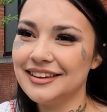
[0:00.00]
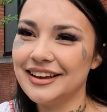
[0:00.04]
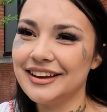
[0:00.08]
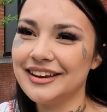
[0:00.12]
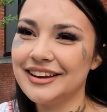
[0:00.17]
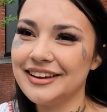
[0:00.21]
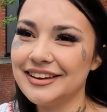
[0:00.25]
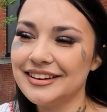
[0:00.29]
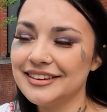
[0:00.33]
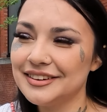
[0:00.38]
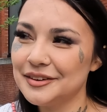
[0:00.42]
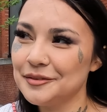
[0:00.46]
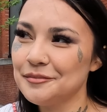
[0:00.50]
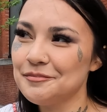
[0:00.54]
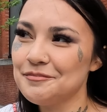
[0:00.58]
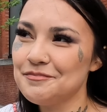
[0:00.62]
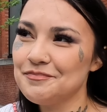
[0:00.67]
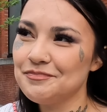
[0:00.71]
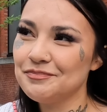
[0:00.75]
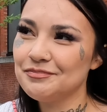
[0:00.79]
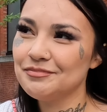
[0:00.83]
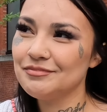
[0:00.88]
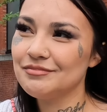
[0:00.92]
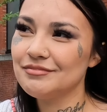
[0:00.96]
like
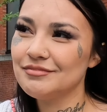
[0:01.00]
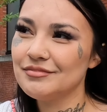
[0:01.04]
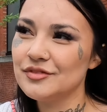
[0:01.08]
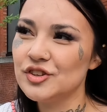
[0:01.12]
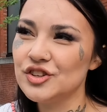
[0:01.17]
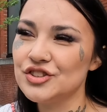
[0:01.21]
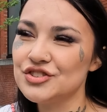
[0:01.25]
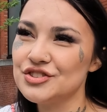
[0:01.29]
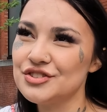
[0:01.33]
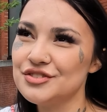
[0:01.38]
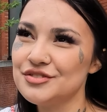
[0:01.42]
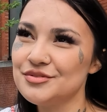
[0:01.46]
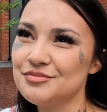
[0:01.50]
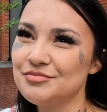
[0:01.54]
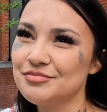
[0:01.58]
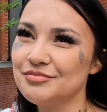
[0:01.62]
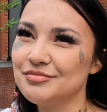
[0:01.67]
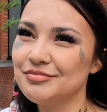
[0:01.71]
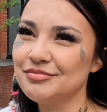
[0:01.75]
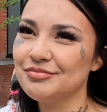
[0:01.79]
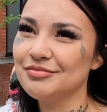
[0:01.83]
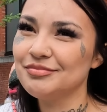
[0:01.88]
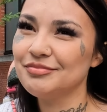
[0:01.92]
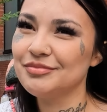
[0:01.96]
just,
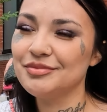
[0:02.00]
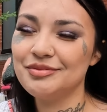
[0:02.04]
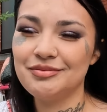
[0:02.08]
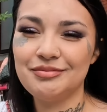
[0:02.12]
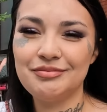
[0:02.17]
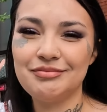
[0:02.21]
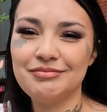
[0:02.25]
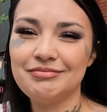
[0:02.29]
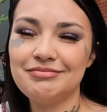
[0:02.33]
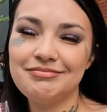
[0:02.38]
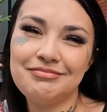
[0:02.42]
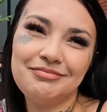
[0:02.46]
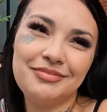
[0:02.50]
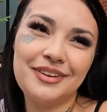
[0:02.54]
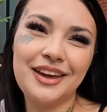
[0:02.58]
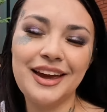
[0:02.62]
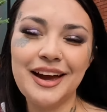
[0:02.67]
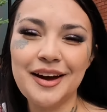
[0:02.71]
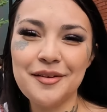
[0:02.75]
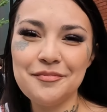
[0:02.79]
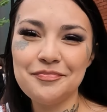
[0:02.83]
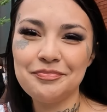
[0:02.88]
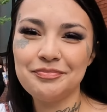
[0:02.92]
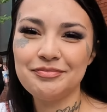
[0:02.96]

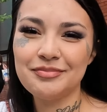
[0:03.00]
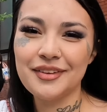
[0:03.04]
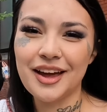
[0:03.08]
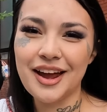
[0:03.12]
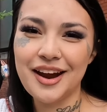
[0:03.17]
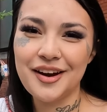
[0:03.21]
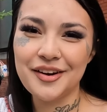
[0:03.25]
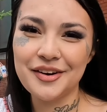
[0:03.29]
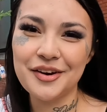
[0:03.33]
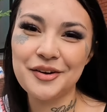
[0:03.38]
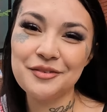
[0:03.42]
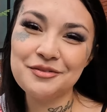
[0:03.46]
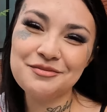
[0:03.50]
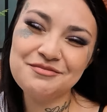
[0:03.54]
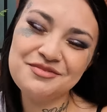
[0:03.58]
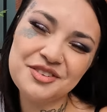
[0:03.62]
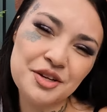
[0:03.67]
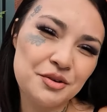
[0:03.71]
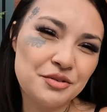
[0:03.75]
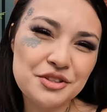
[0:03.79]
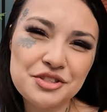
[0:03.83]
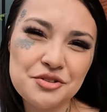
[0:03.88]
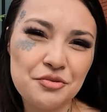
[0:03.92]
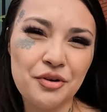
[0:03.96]
yeah, I don't know,
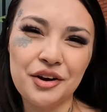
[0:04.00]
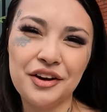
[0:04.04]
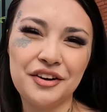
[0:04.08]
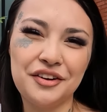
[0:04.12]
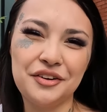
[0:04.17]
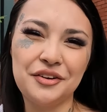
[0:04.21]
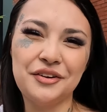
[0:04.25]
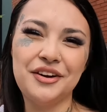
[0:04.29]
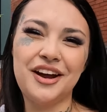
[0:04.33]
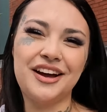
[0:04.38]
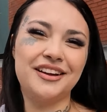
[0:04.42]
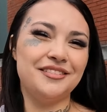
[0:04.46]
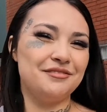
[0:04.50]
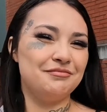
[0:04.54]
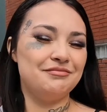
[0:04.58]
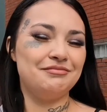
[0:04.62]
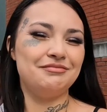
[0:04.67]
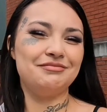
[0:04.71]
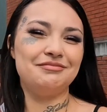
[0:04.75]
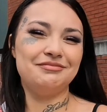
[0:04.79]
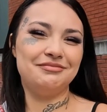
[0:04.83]
do what you want to do, not